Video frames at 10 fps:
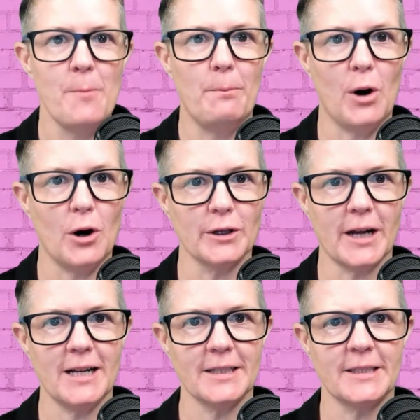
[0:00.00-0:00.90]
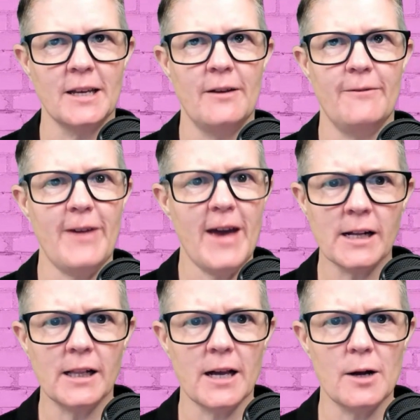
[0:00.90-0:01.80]
podcast fan
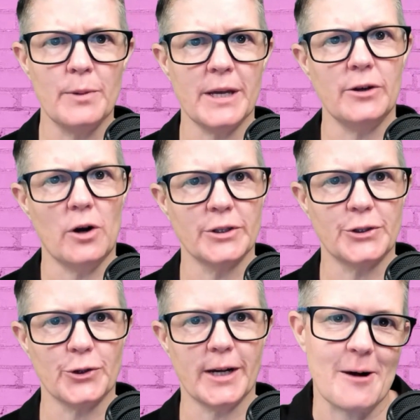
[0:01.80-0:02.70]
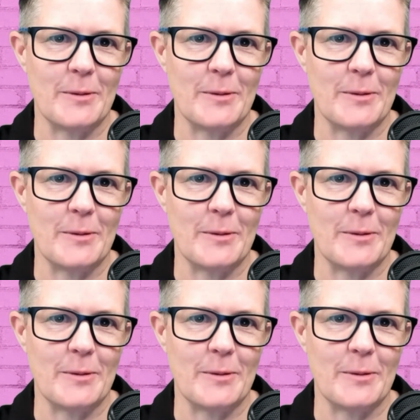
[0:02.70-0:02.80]
club in Austria,